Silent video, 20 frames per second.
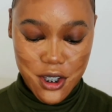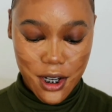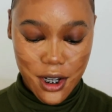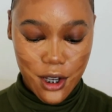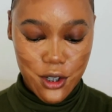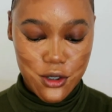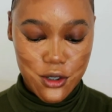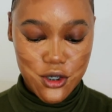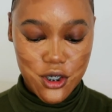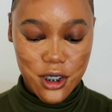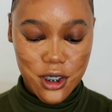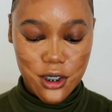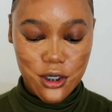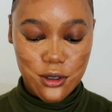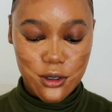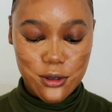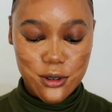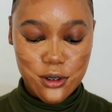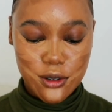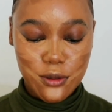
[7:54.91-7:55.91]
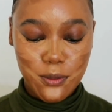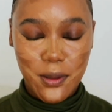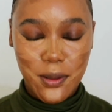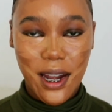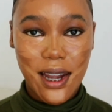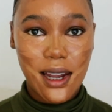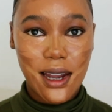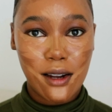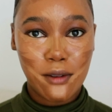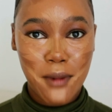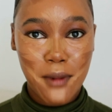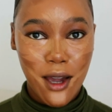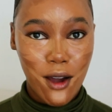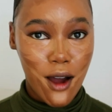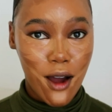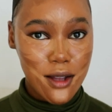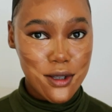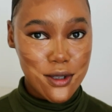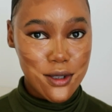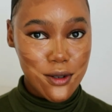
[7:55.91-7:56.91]
that I usually use to blend out my
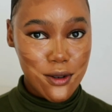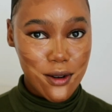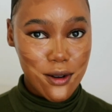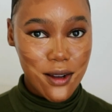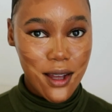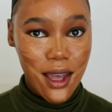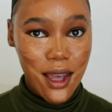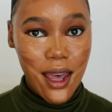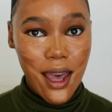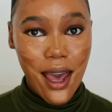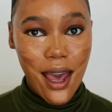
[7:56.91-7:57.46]
contour,